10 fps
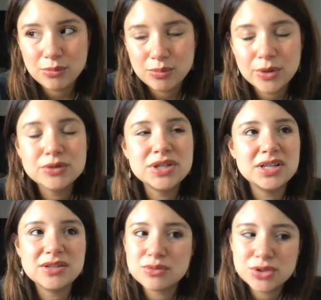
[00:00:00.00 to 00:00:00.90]

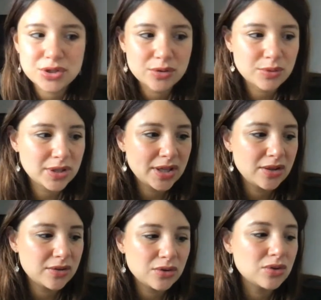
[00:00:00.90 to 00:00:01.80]
proteins, which are
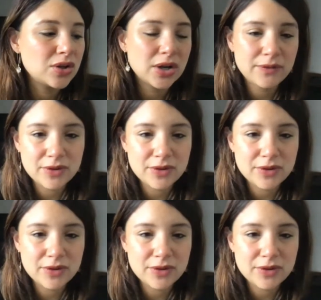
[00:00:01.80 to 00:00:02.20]
really good